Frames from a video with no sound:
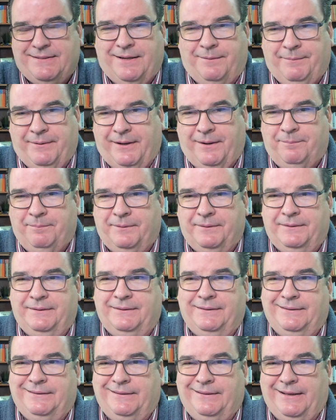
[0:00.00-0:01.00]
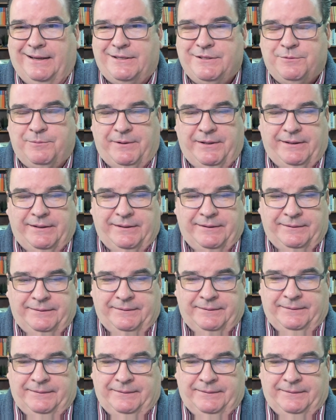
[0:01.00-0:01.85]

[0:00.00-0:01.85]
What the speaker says: coming up next week.